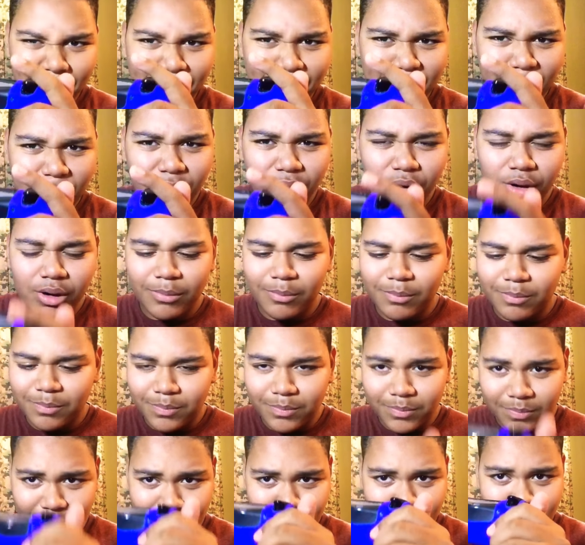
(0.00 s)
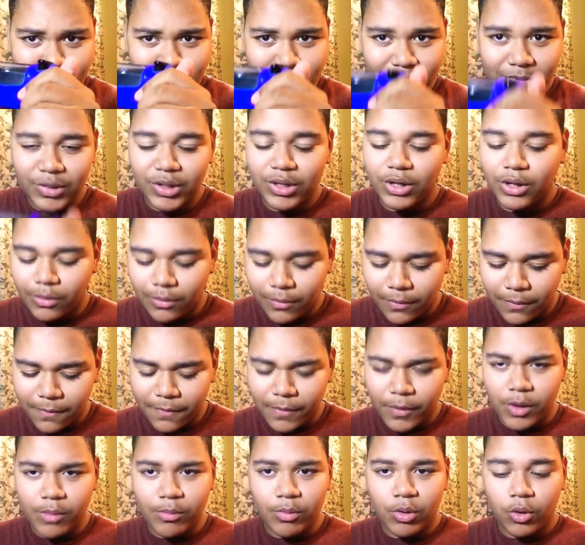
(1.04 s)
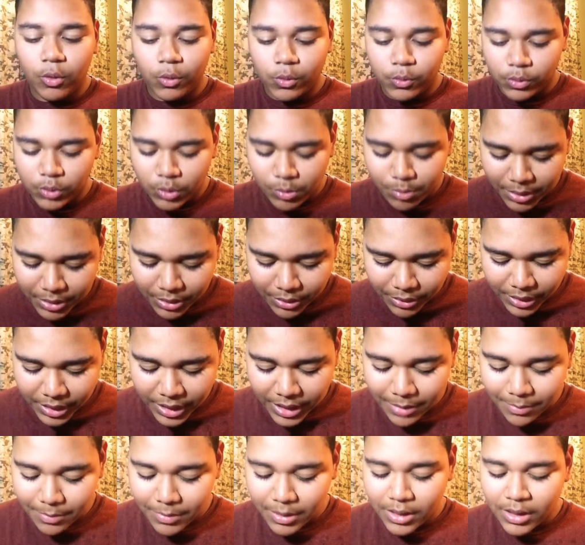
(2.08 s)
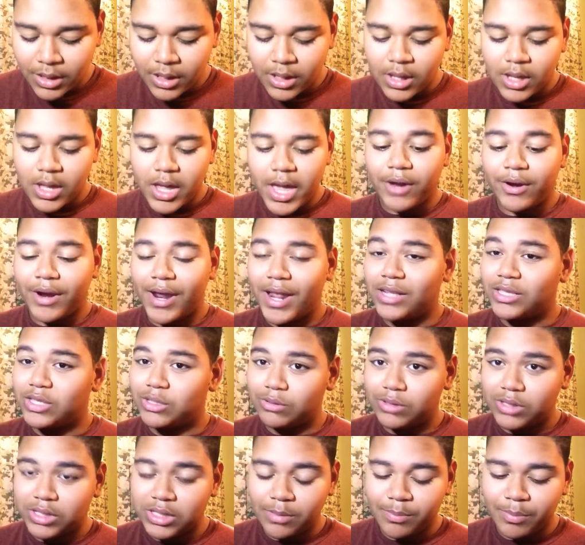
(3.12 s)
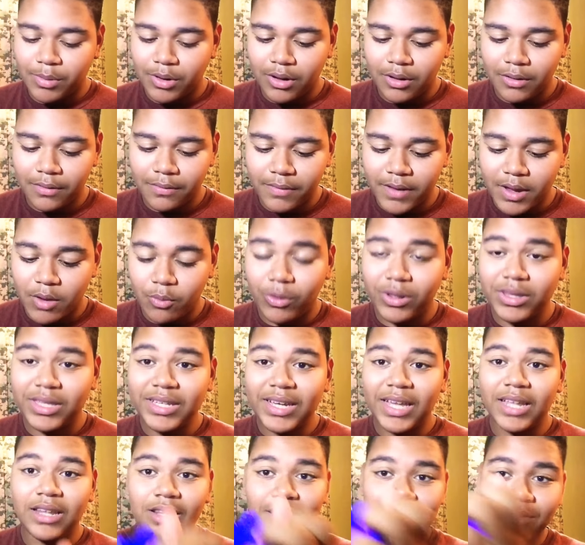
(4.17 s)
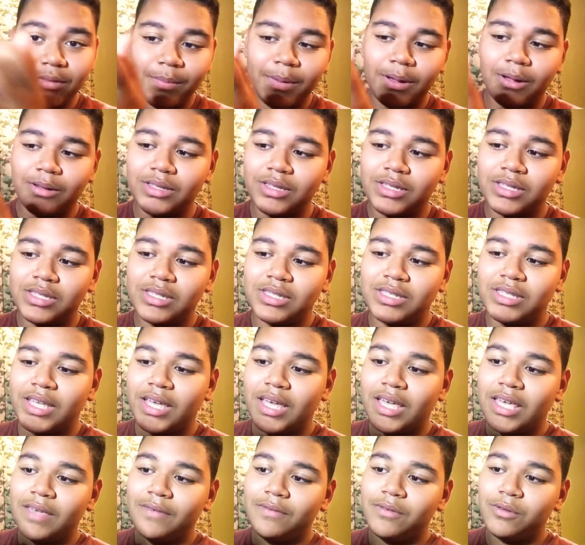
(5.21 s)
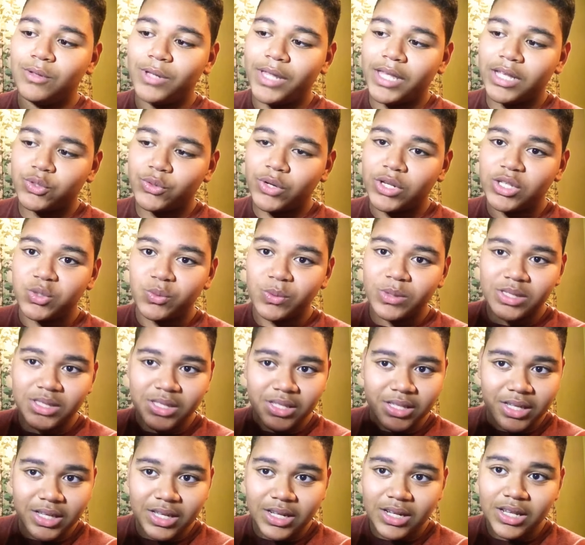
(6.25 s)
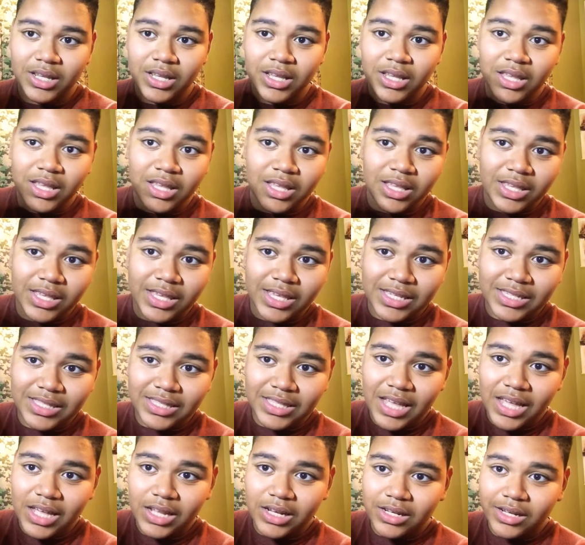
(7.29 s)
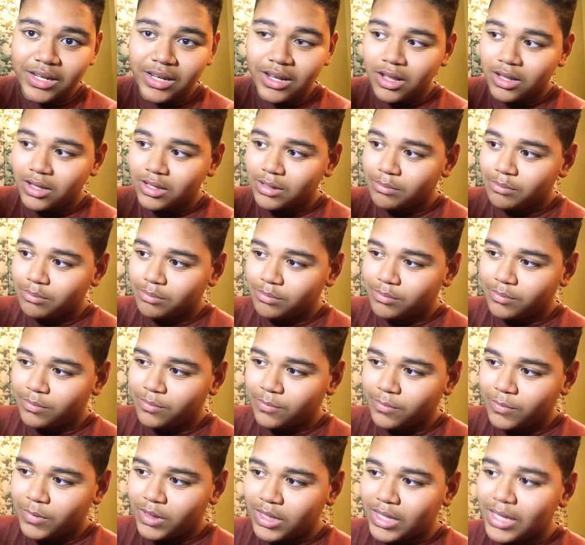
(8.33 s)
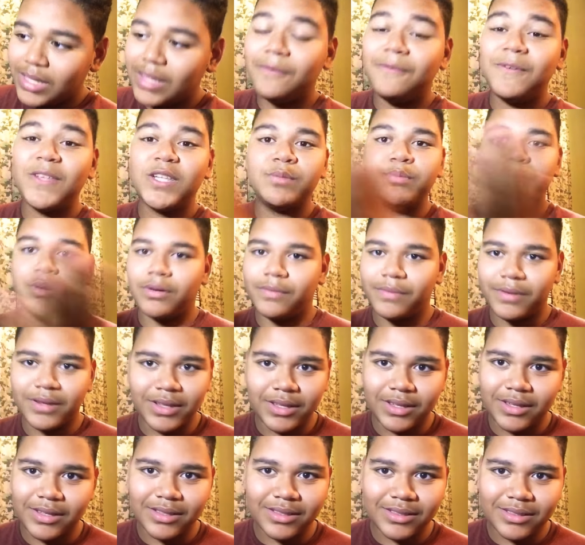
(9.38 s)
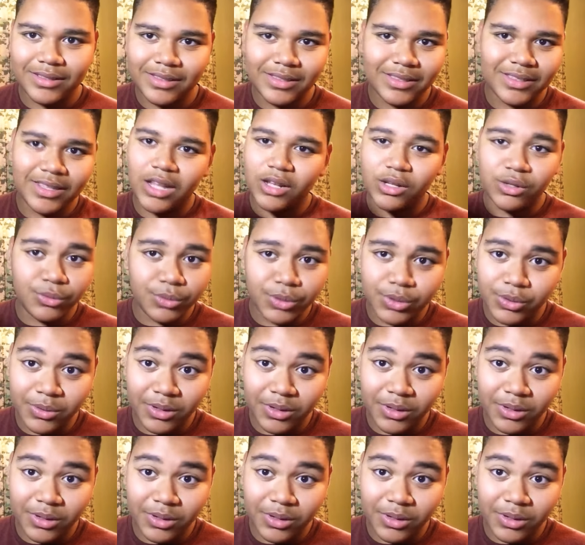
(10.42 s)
better, you know, firm hold when you play your game, and your hands don't slip off. And one thing I love about this is that if you like try twisting it, it fits perfectly. It's not loose